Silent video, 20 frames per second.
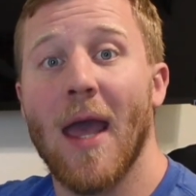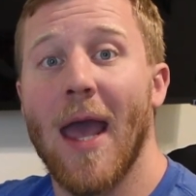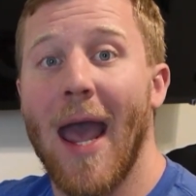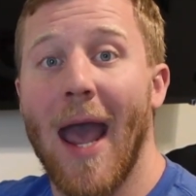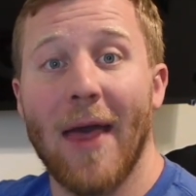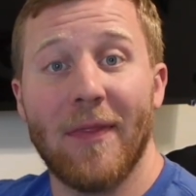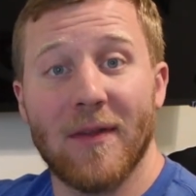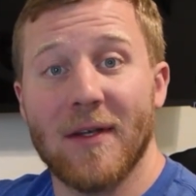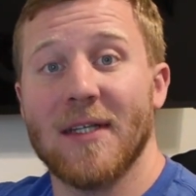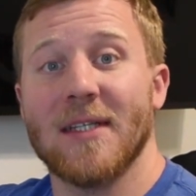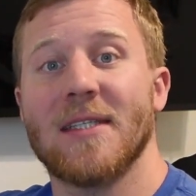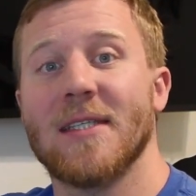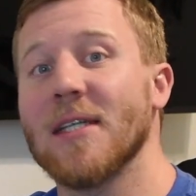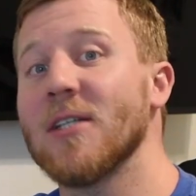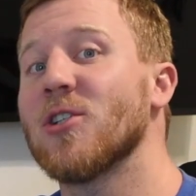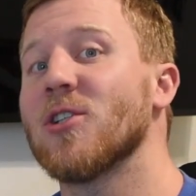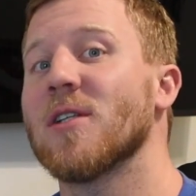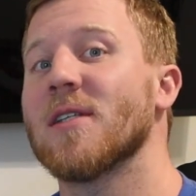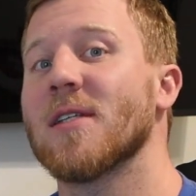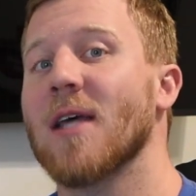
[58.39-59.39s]
and the
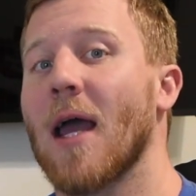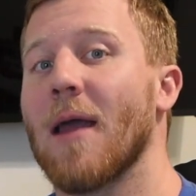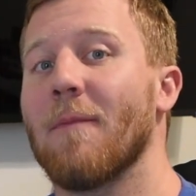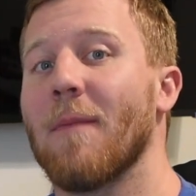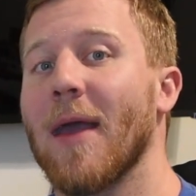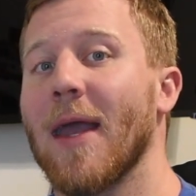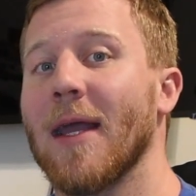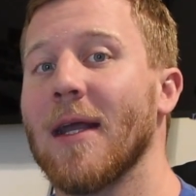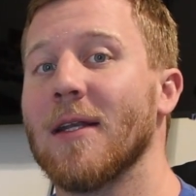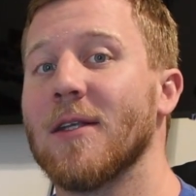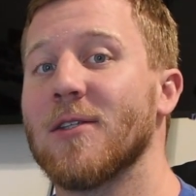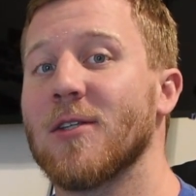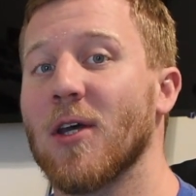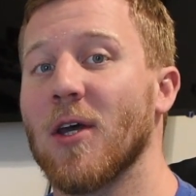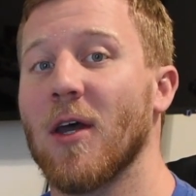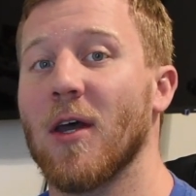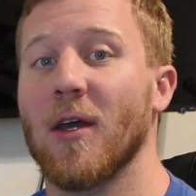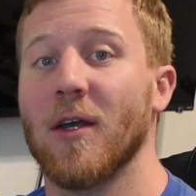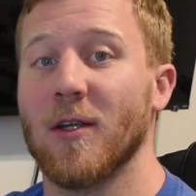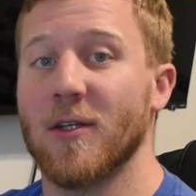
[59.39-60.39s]
decisions I made
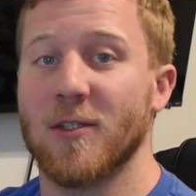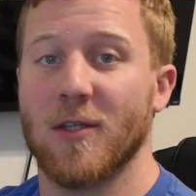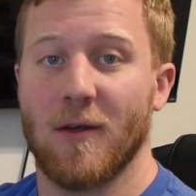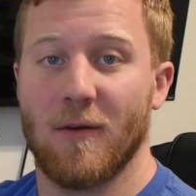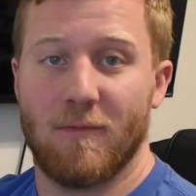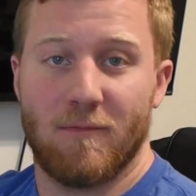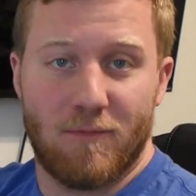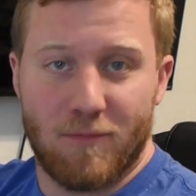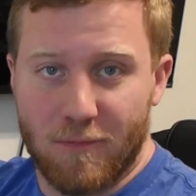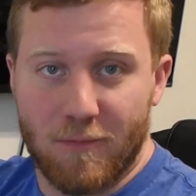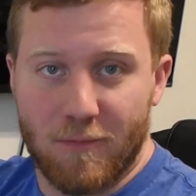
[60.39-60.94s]
to